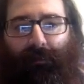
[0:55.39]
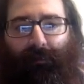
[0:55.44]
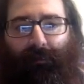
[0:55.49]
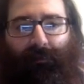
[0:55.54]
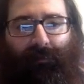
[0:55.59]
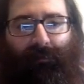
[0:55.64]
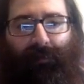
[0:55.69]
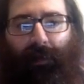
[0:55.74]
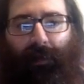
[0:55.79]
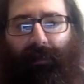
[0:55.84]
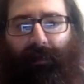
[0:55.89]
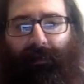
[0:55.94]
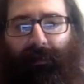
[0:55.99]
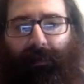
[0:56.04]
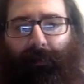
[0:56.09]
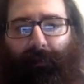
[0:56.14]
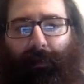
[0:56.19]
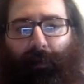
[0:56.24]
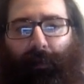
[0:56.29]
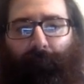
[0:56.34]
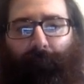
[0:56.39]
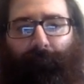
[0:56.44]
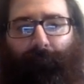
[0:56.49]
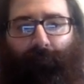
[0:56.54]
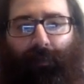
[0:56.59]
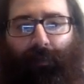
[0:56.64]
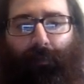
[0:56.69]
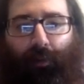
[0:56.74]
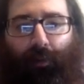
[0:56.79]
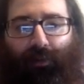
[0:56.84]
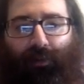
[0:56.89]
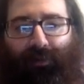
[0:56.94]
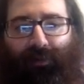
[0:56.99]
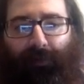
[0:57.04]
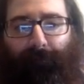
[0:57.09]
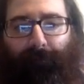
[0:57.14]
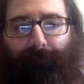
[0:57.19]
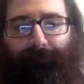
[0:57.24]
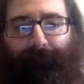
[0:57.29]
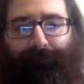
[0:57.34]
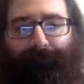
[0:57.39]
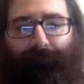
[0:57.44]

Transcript: just talking about free motion.